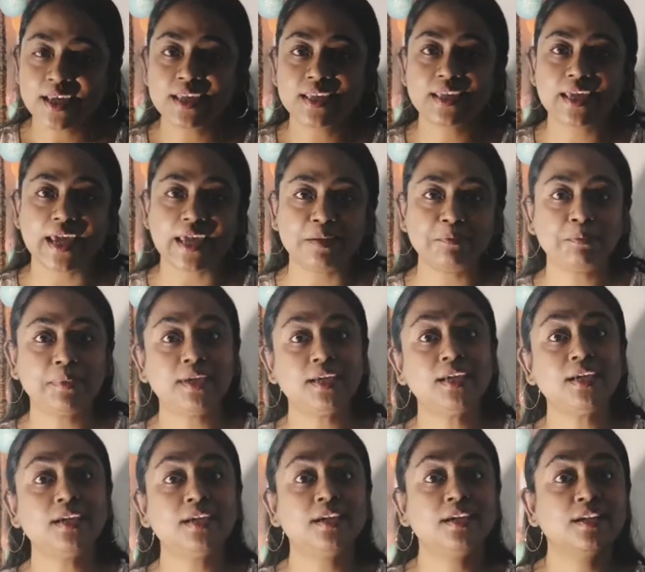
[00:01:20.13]
can
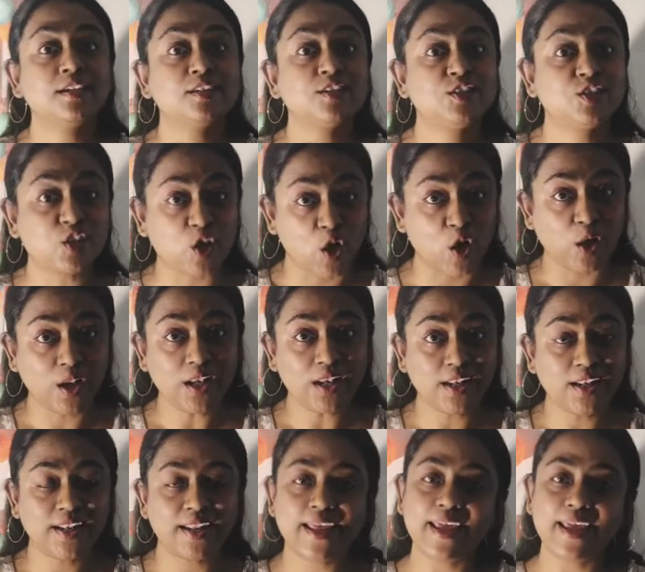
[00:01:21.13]
be tall,